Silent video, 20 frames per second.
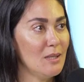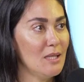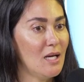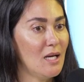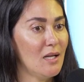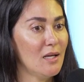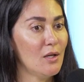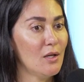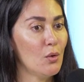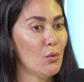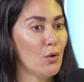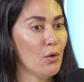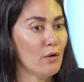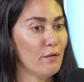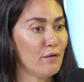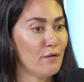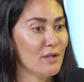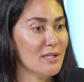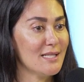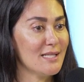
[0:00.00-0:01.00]
done in order
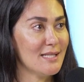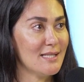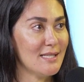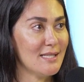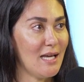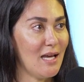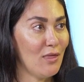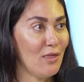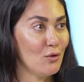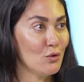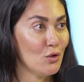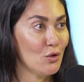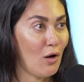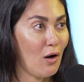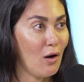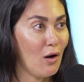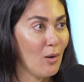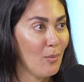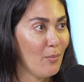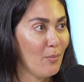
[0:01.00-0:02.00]
for us to stay at the
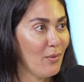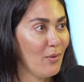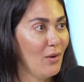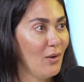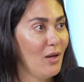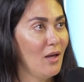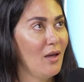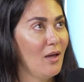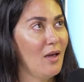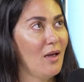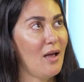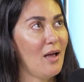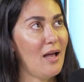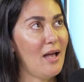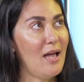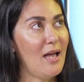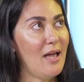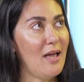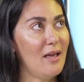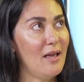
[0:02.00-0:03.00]
top.
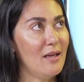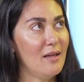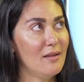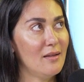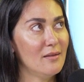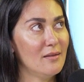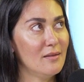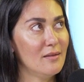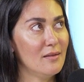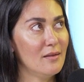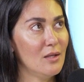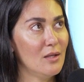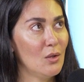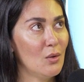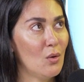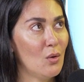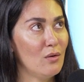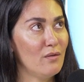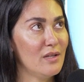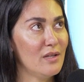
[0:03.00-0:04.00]
And,
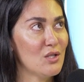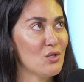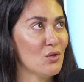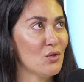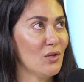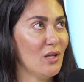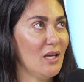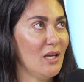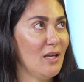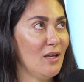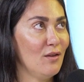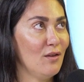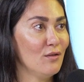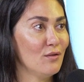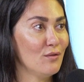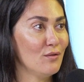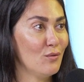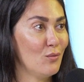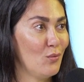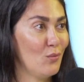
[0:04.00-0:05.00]
eventually,
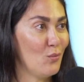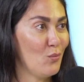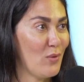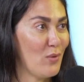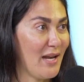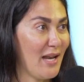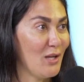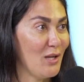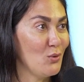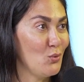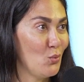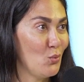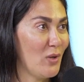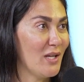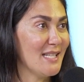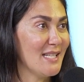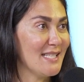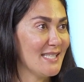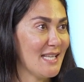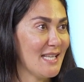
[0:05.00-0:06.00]
when I do want
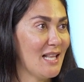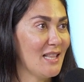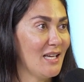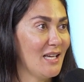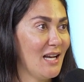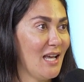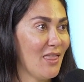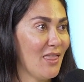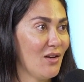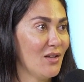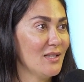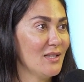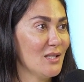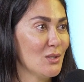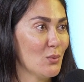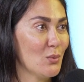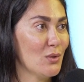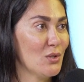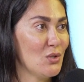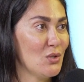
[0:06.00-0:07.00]
to sell it, I thought
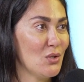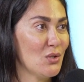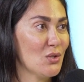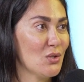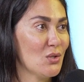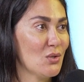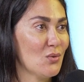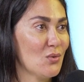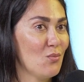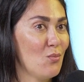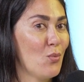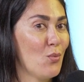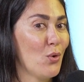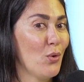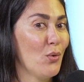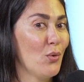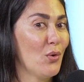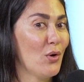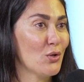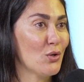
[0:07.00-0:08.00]
this was just more
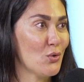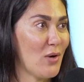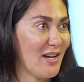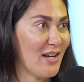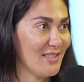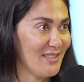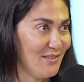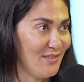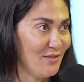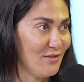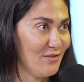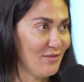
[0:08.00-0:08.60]
attractive,